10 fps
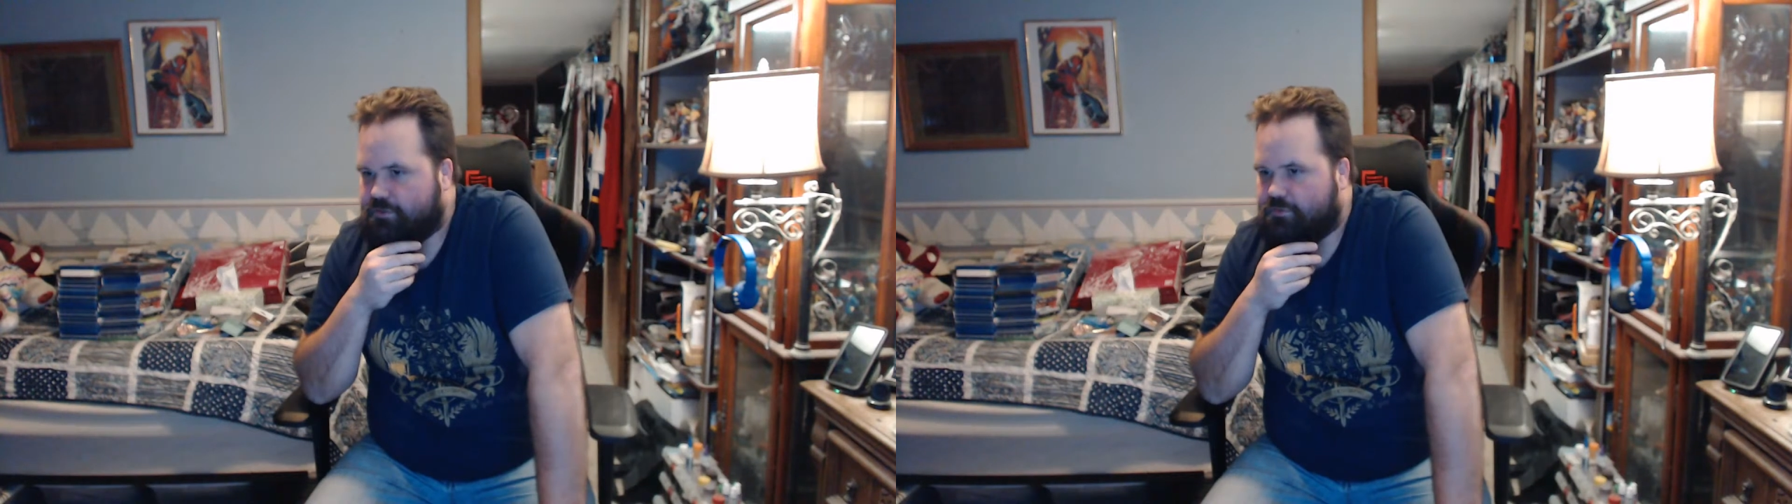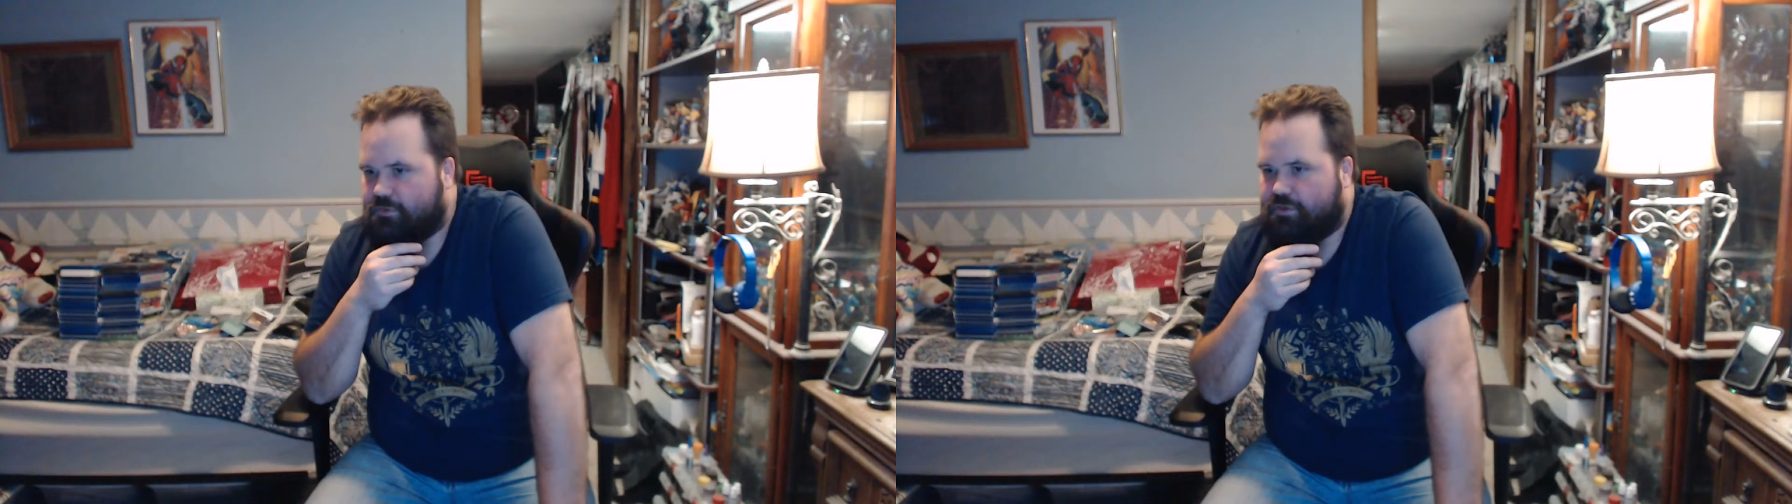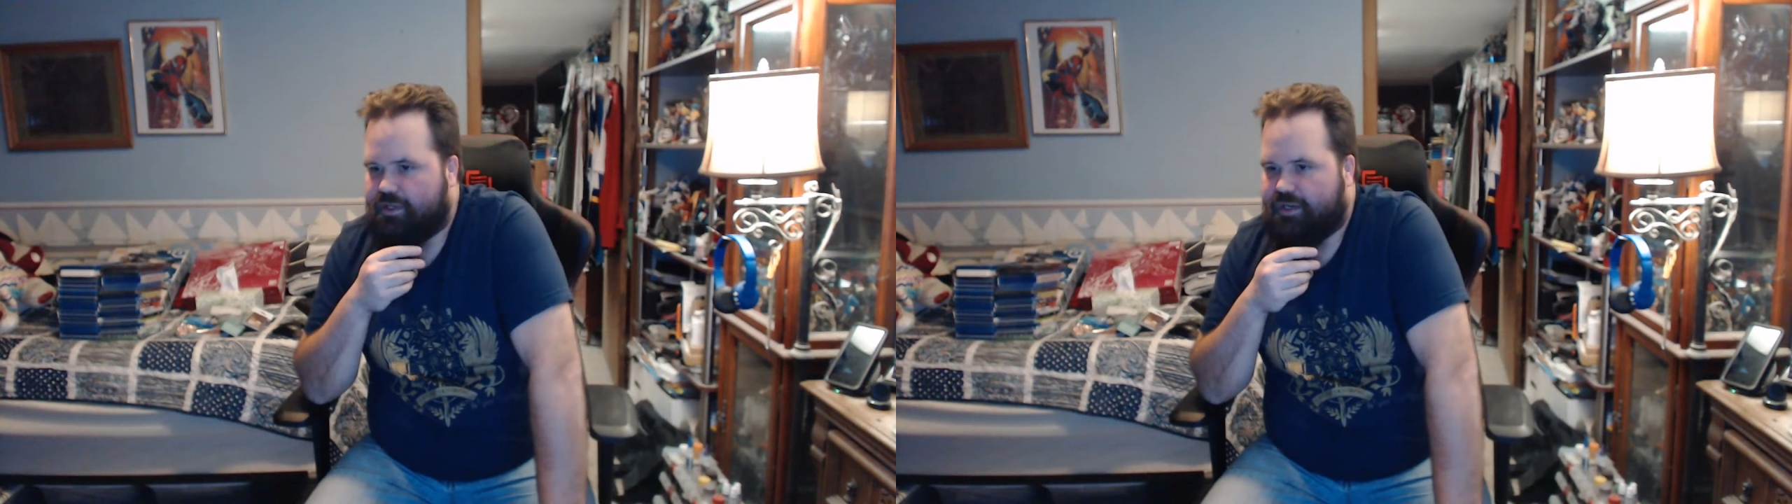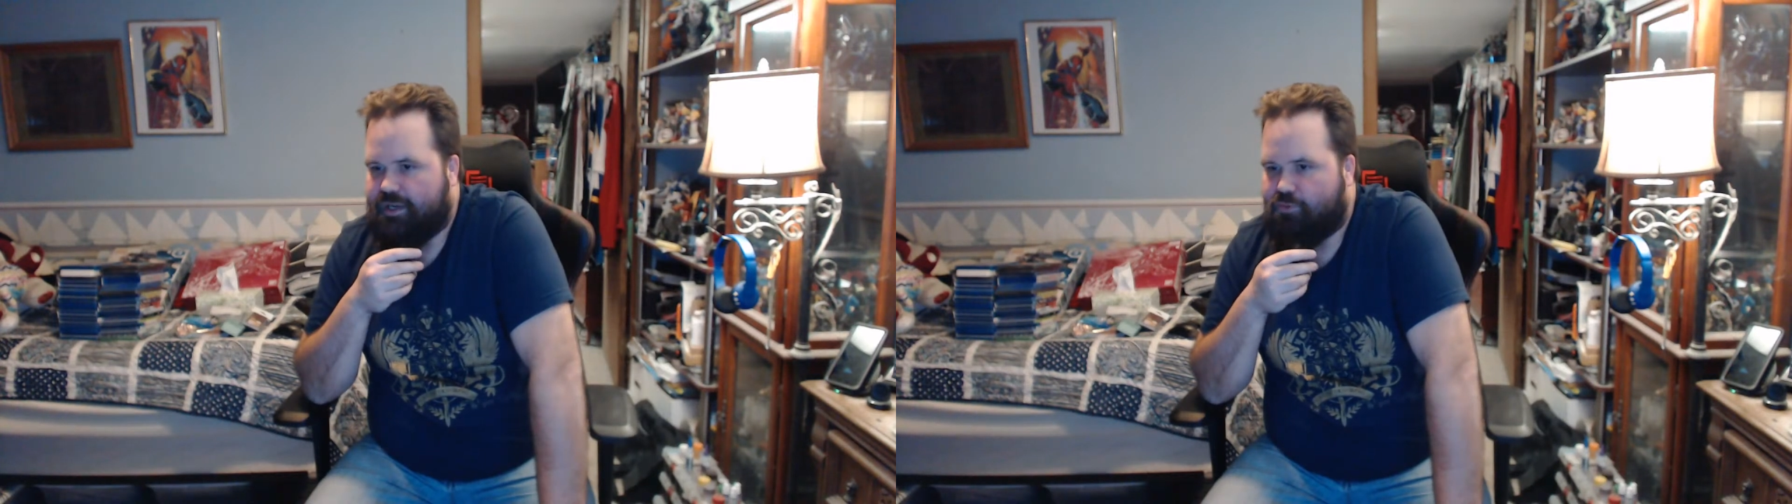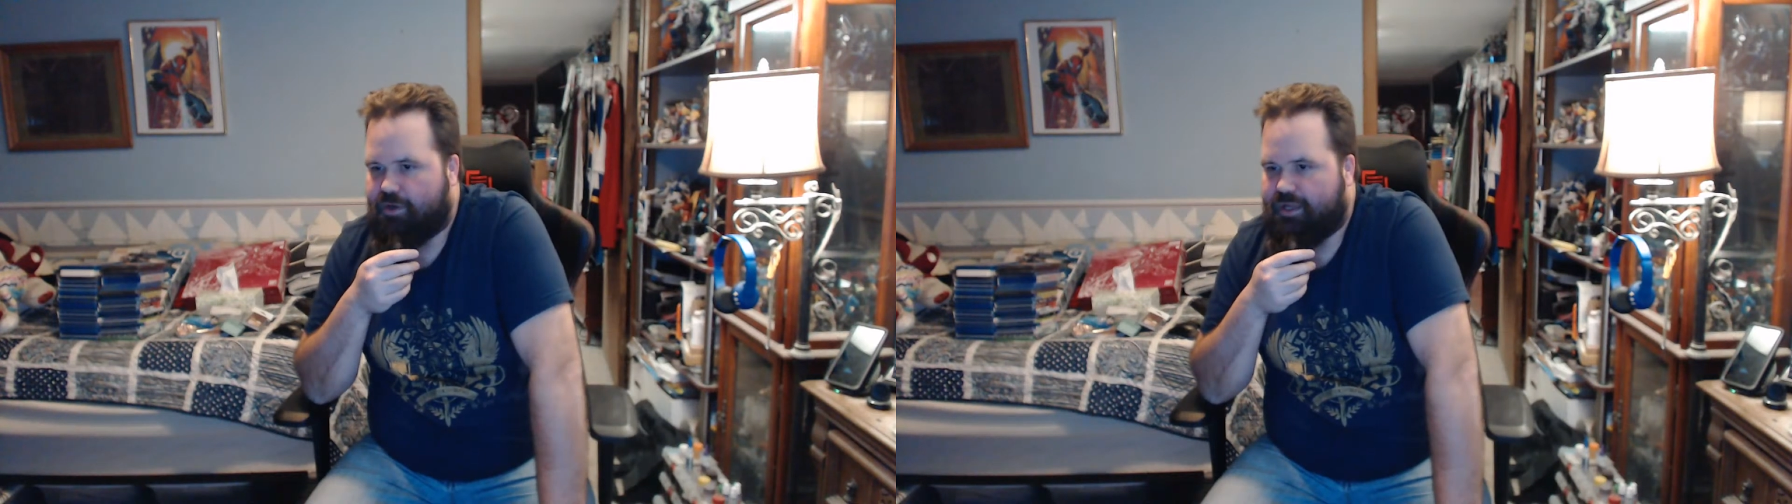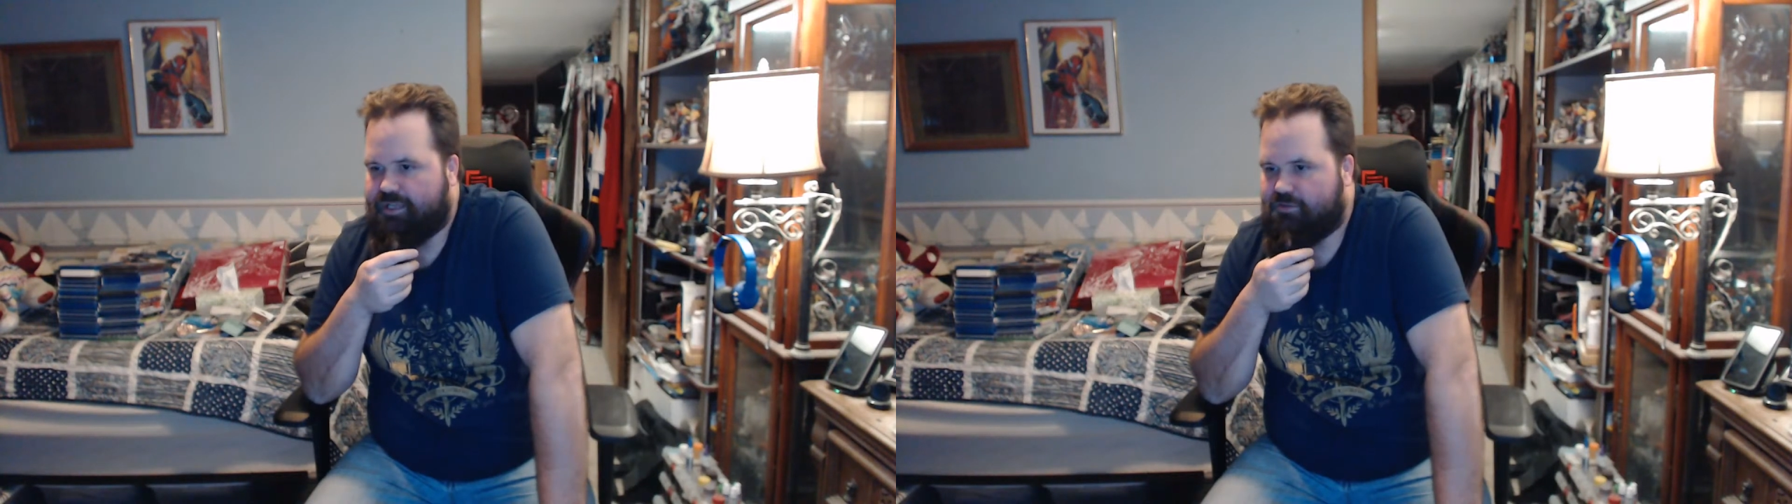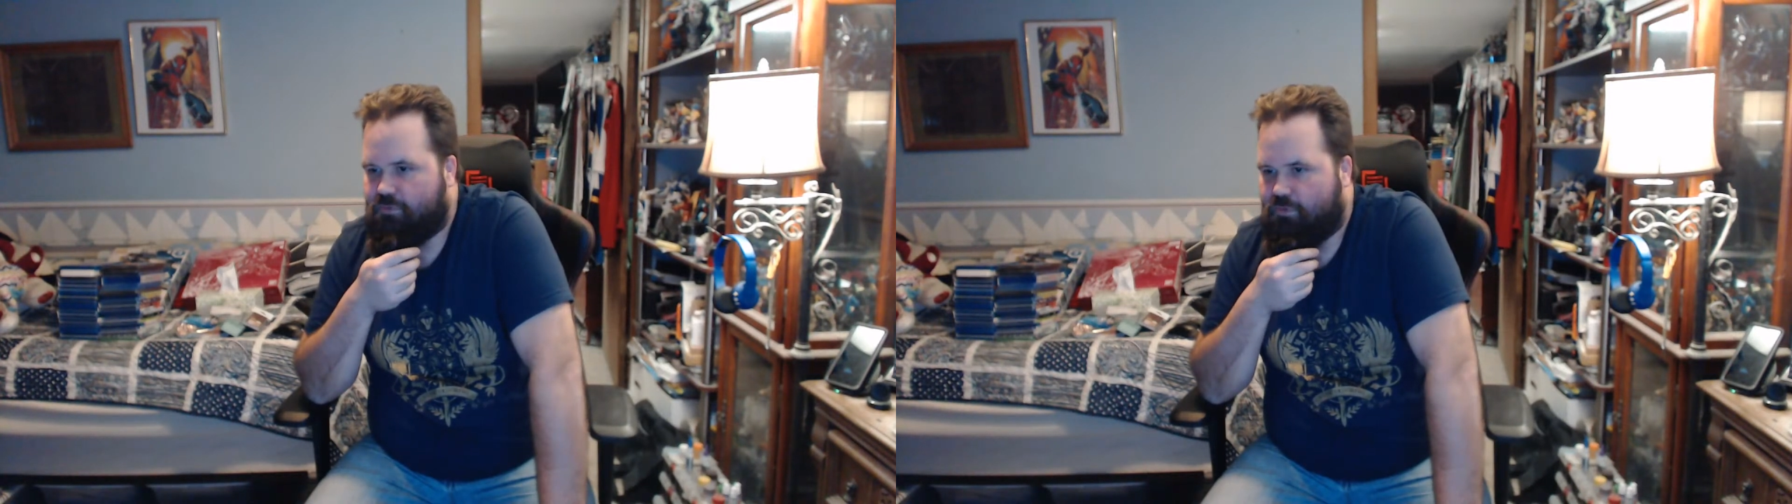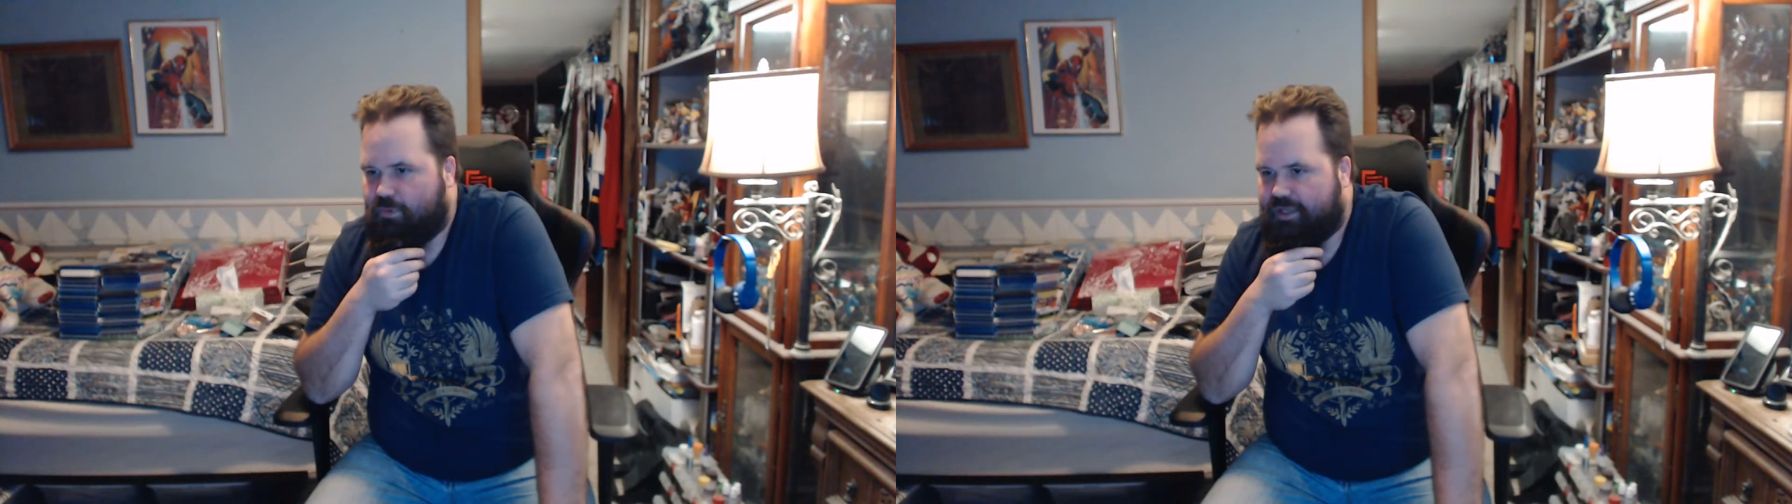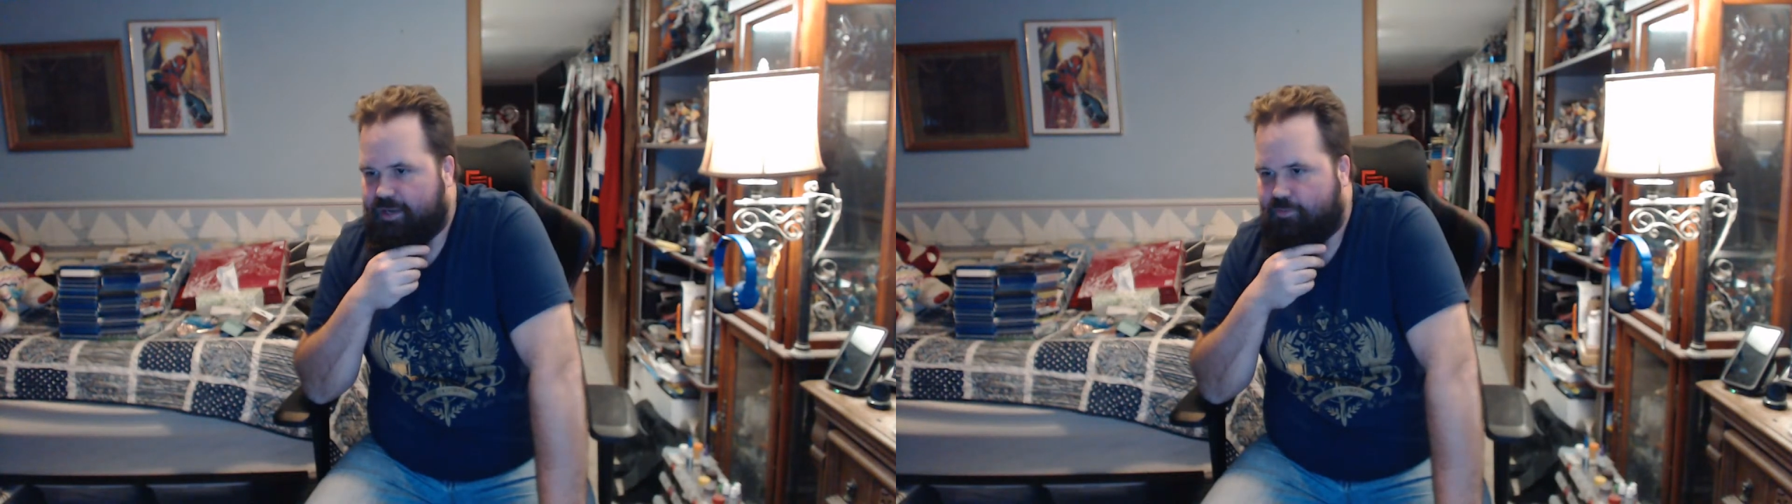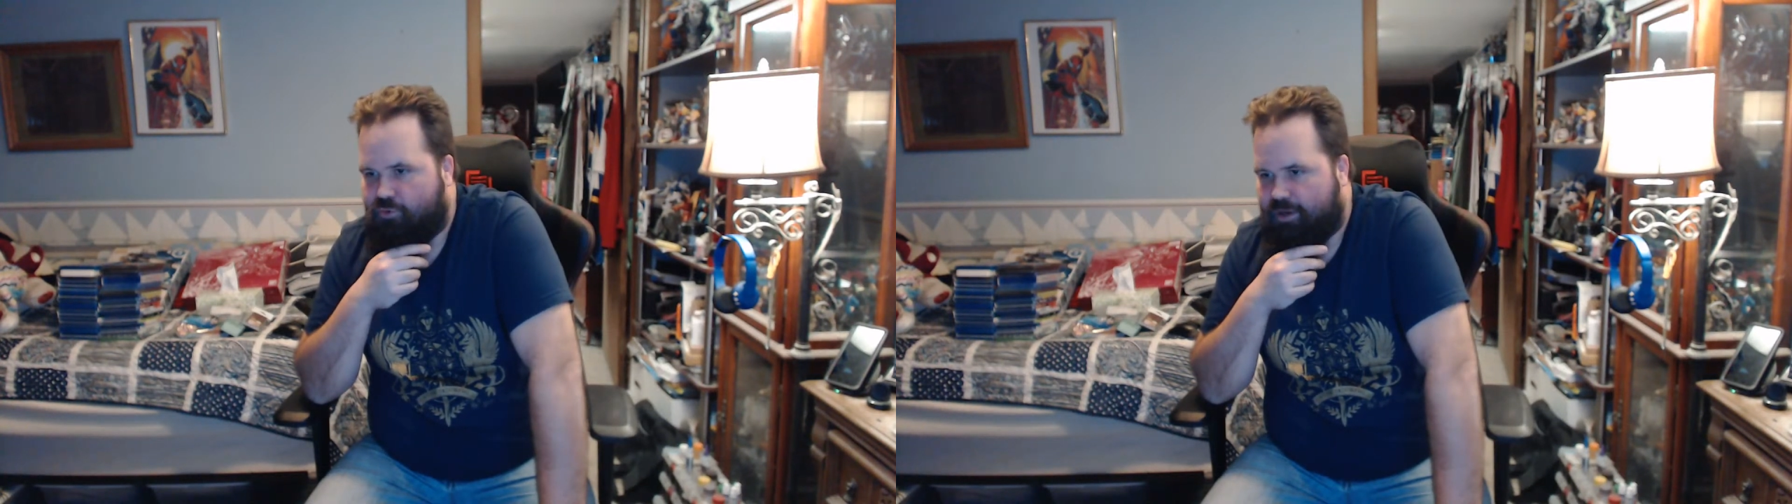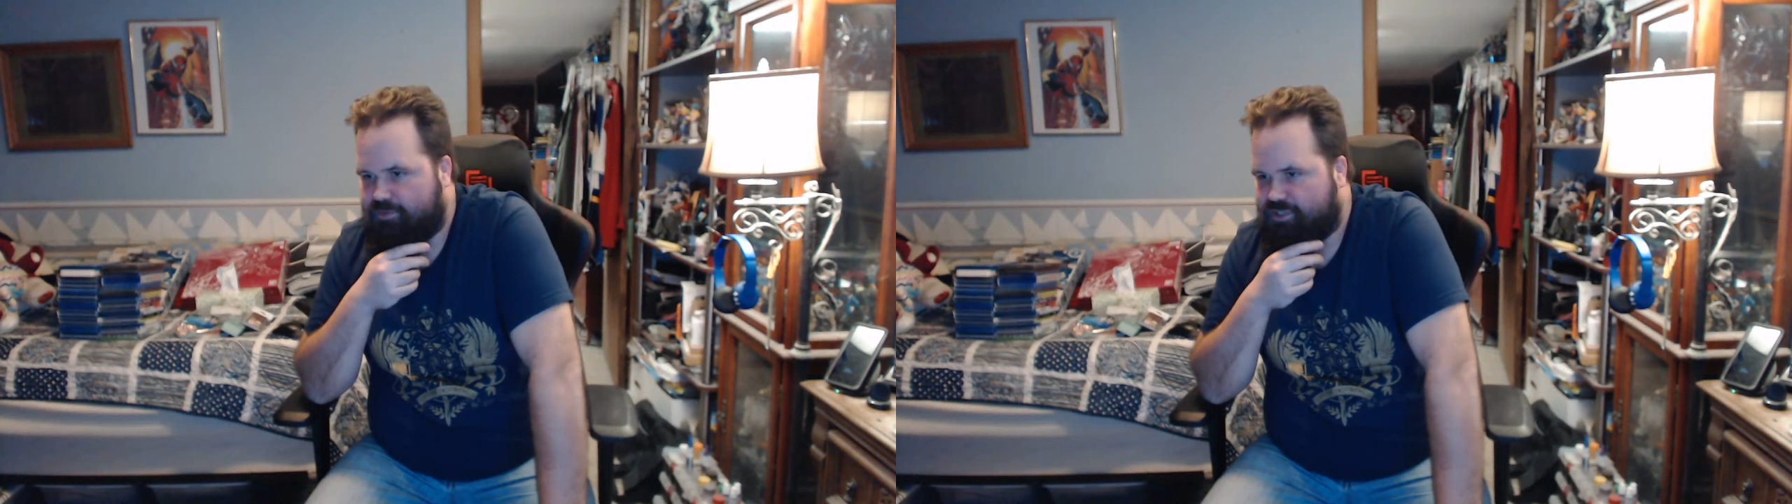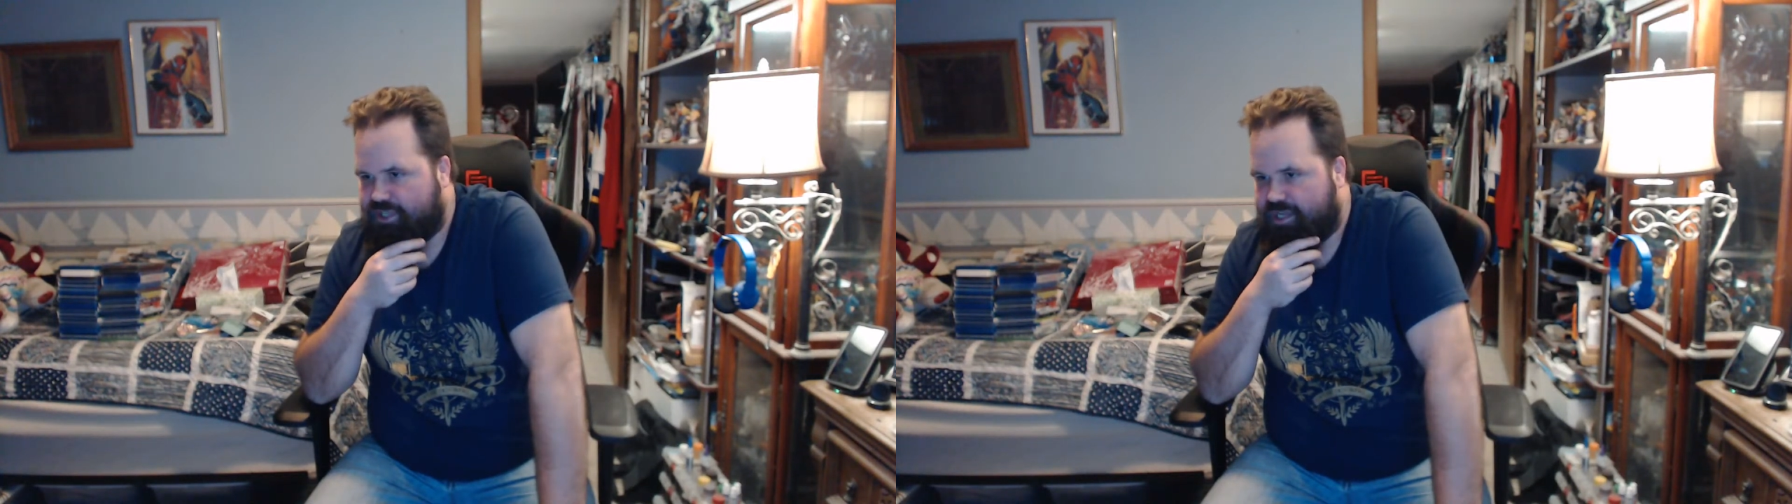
Will we get any more MG